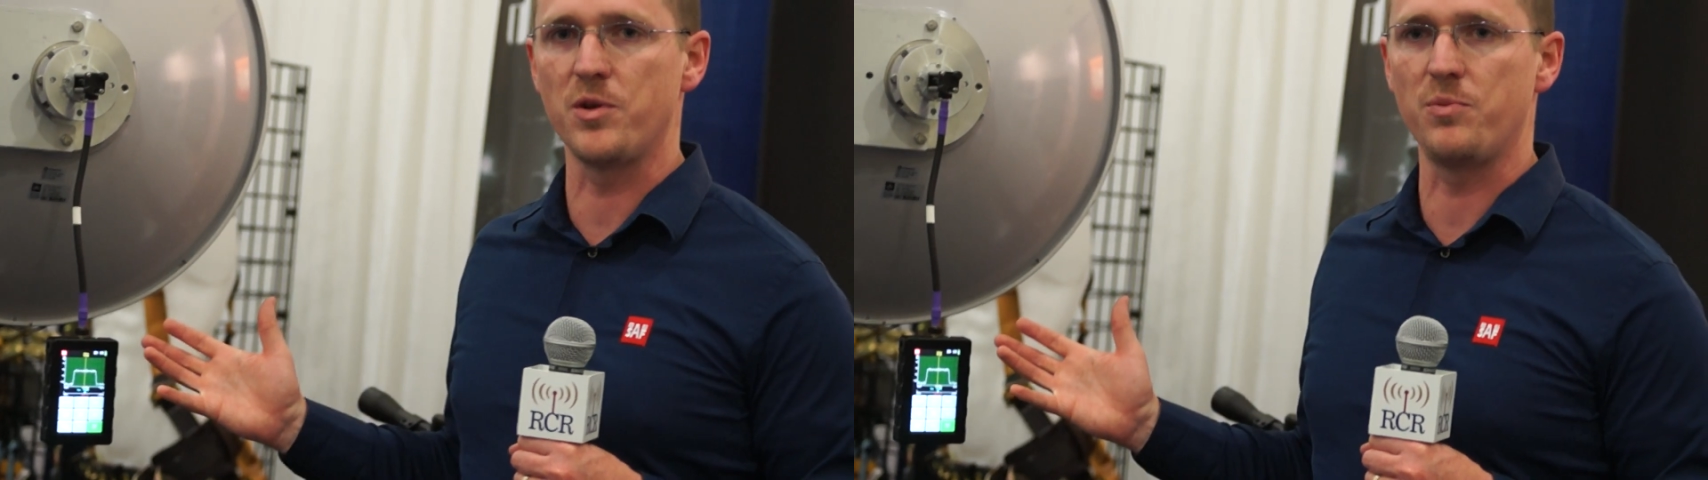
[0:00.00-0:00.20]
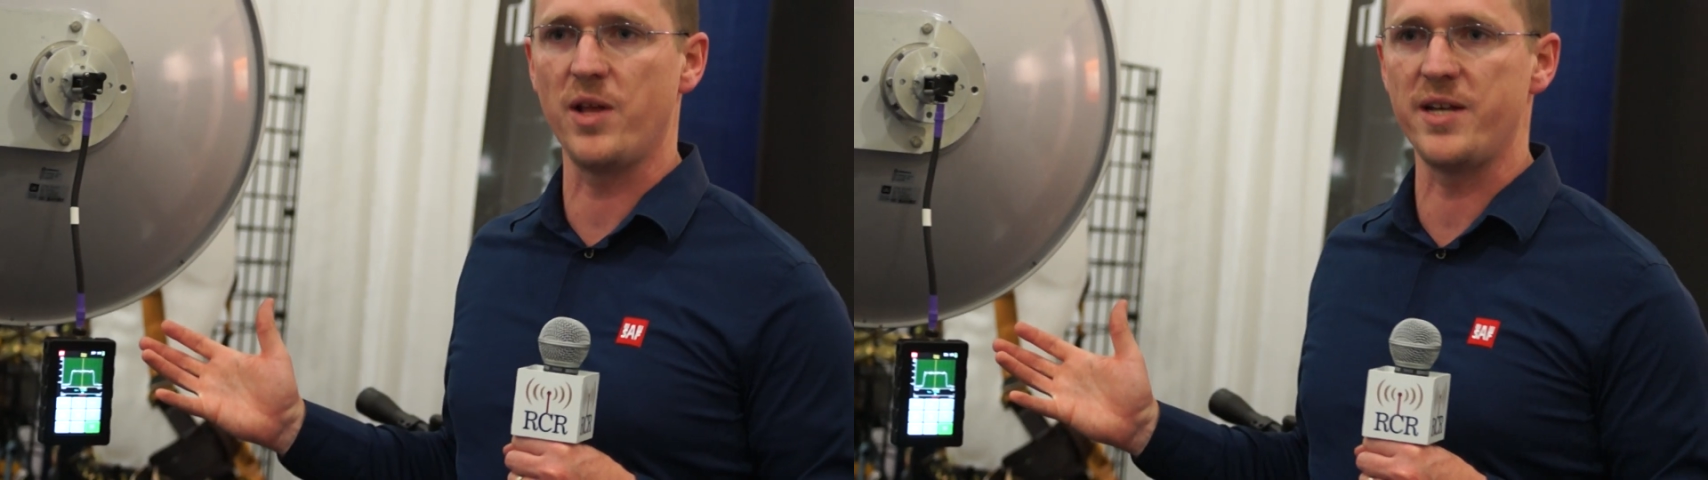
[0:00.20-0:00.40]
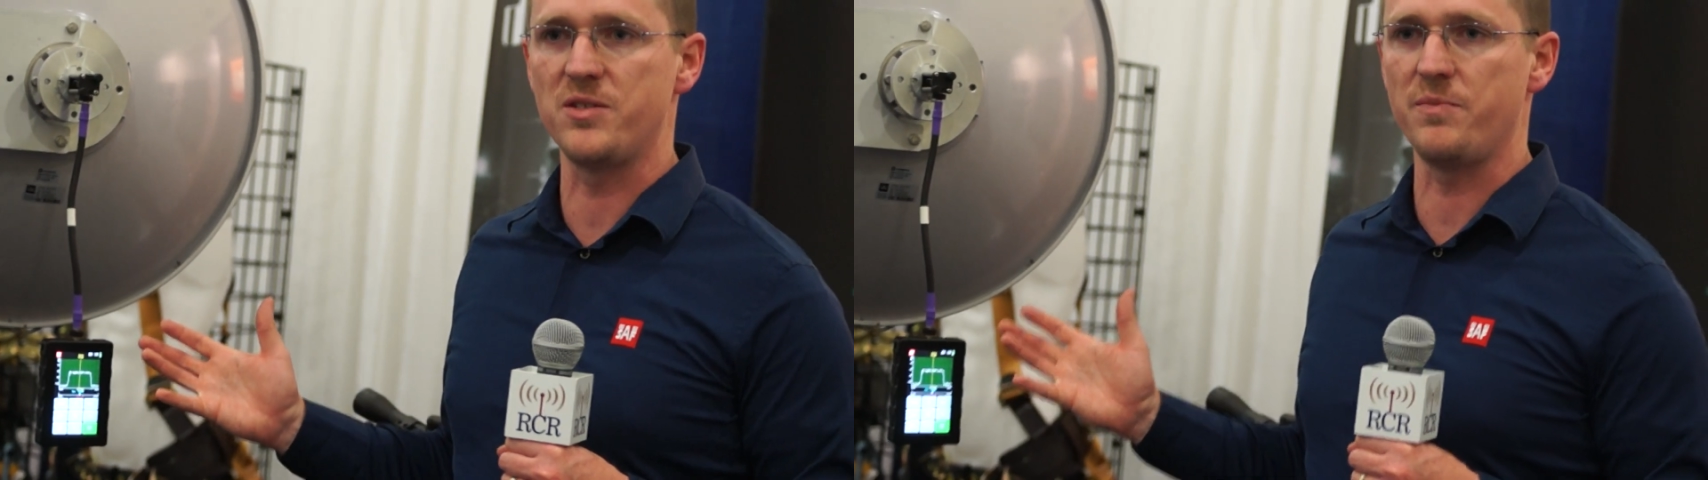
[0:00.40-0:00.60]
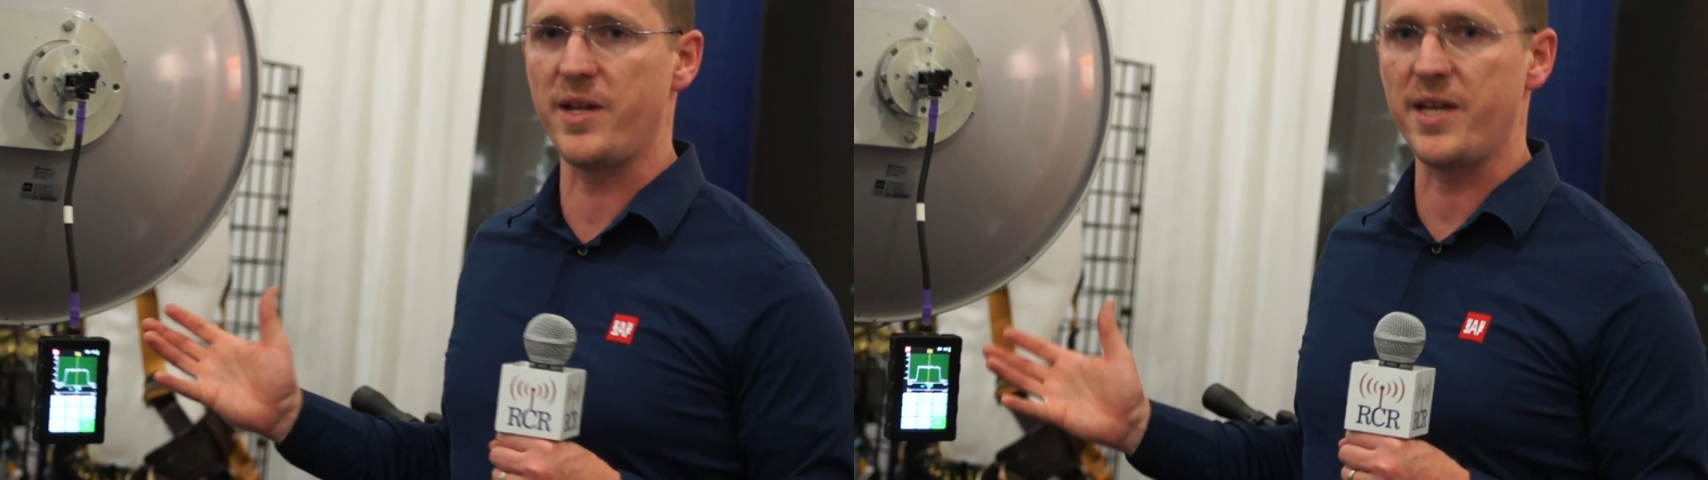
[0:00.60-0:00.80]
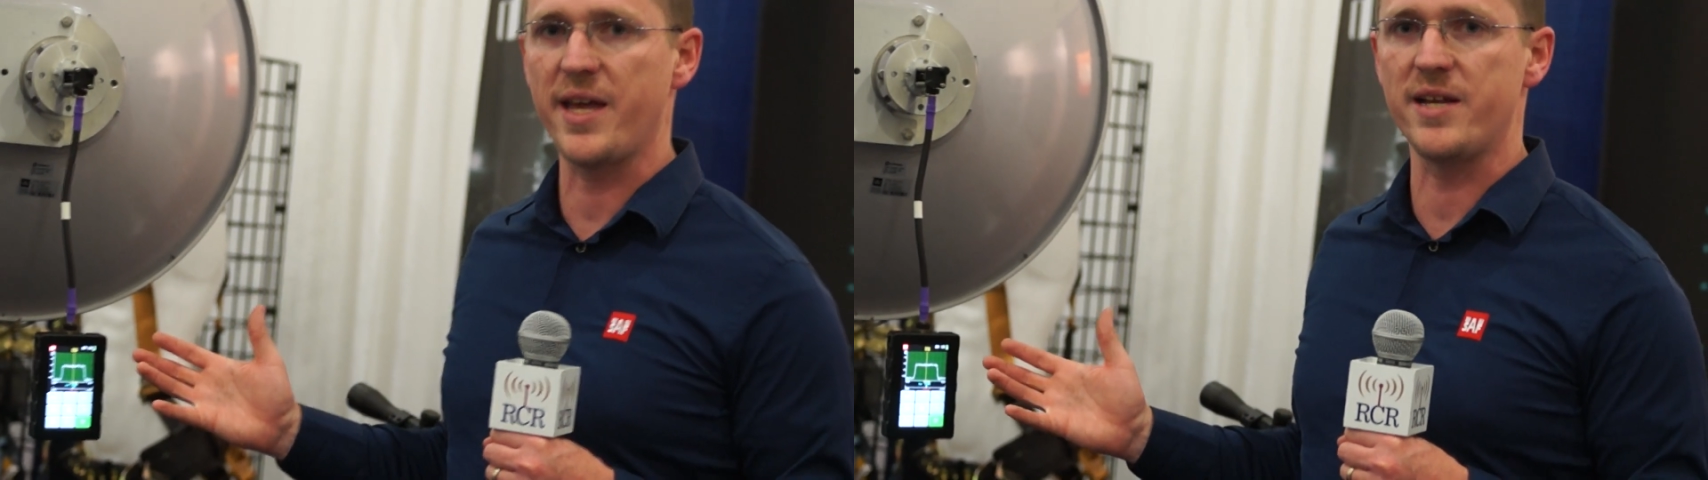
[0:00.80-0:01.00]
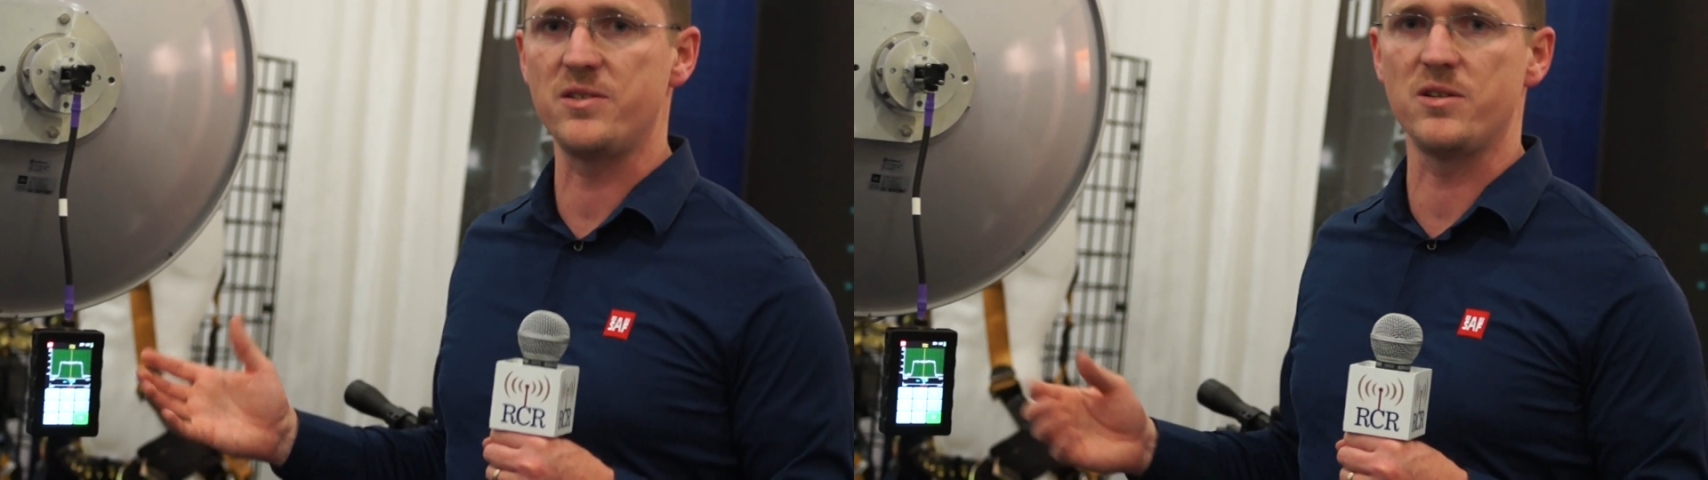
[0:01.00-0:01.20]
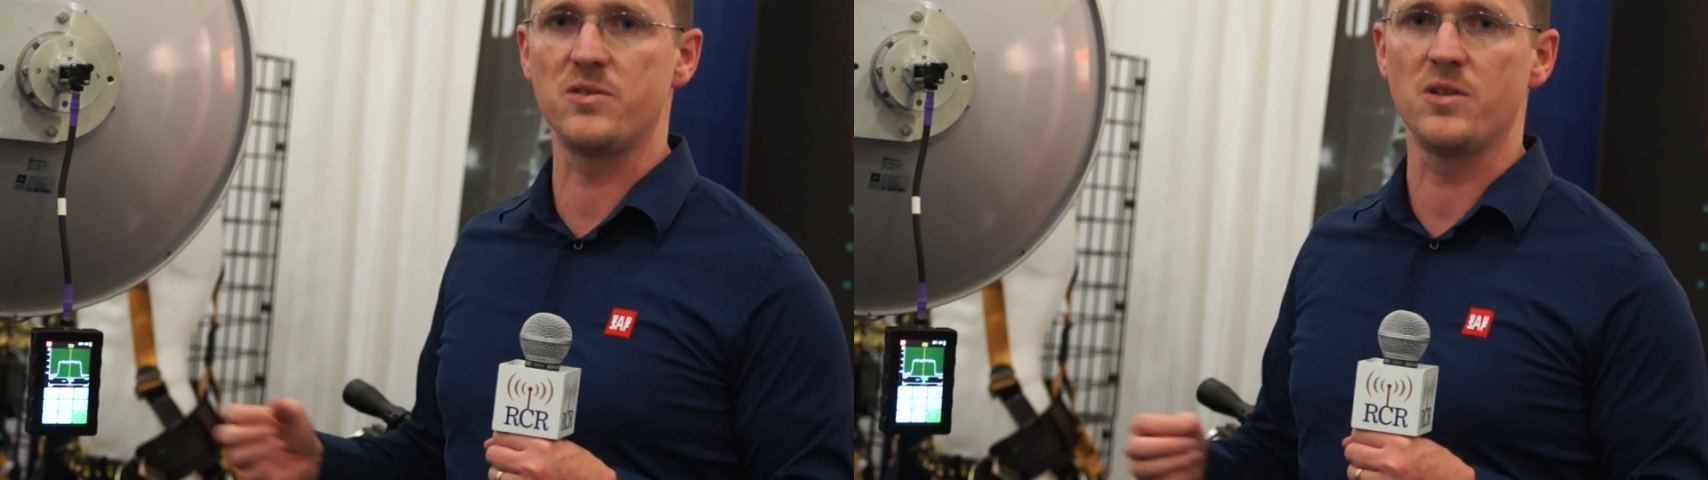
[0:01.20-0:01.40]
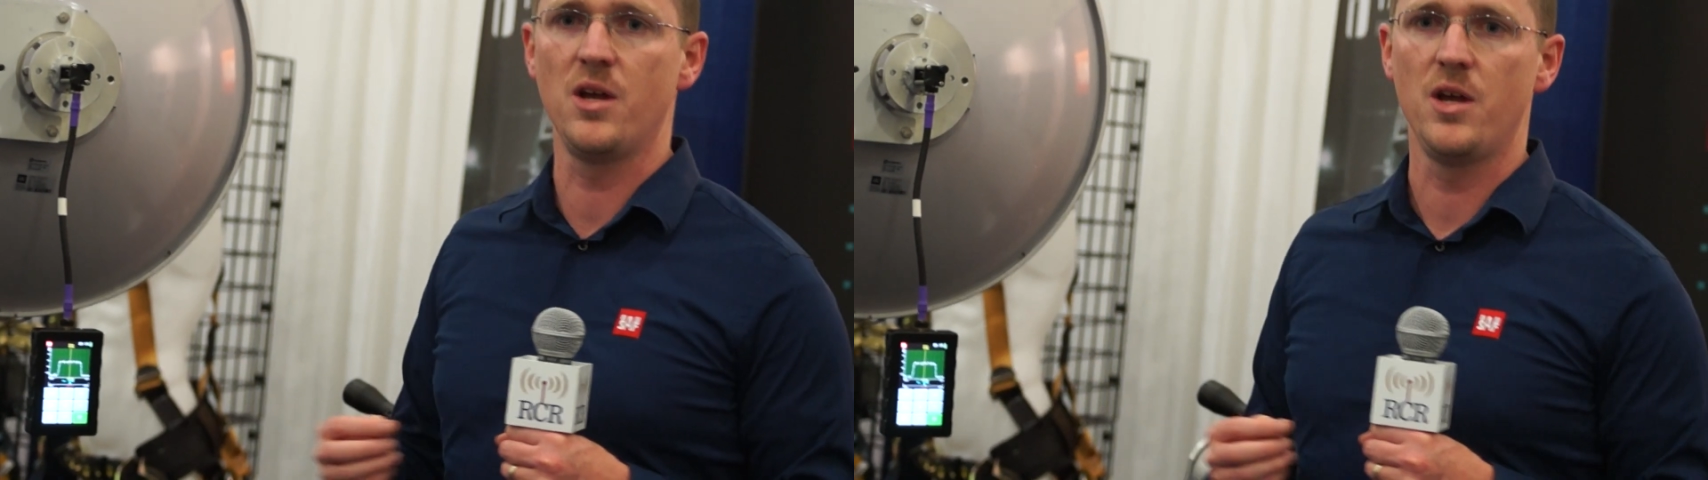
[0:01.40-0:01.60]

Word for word: replace, in many cases,